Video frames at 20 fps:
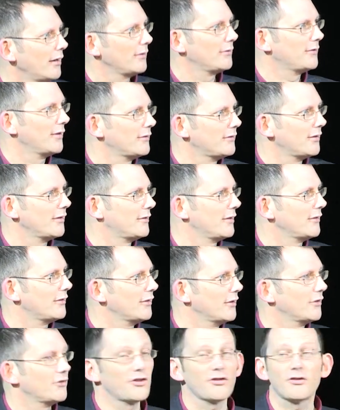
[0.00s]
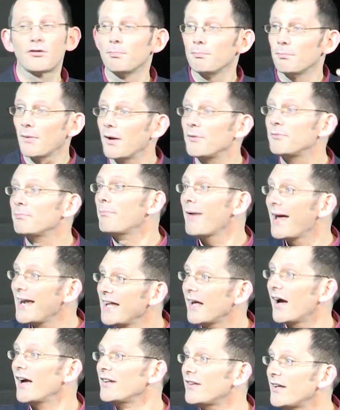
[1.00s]
Uh, duh, duh, duh, duh. Just as
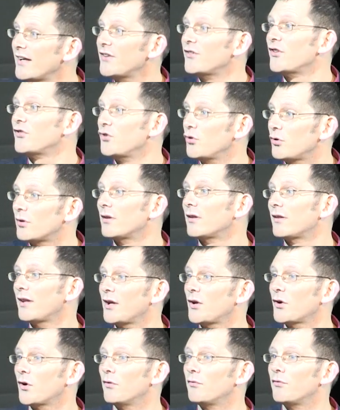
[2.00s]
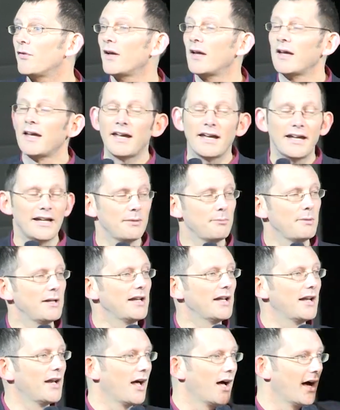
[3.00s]
many ideas as you can think of in a
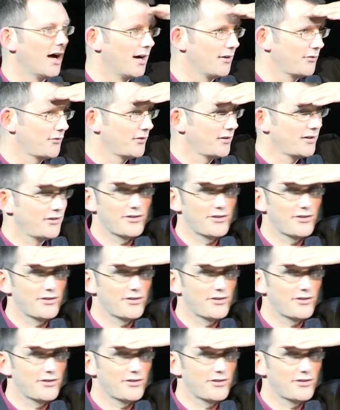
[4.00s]
minute and a half.